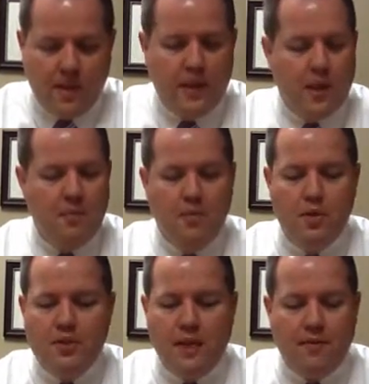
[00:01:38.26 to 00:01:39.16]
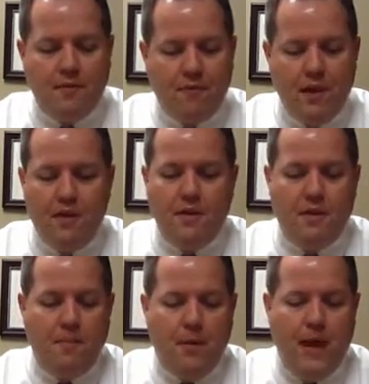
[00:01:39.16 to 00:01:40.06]
It can push out the front,
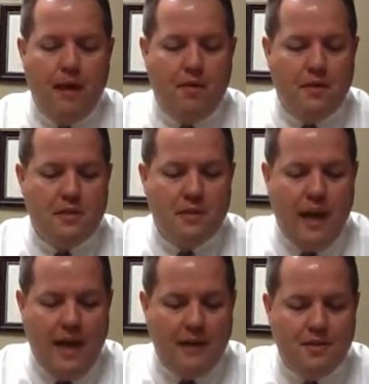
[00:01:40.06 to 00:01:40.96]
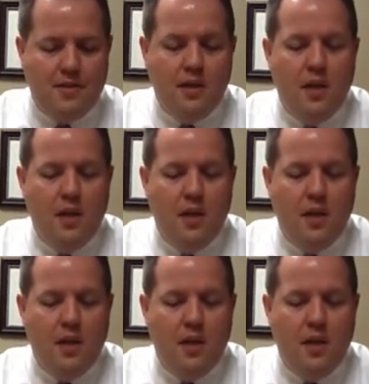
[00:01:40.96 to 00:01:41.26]
the back, or the sides.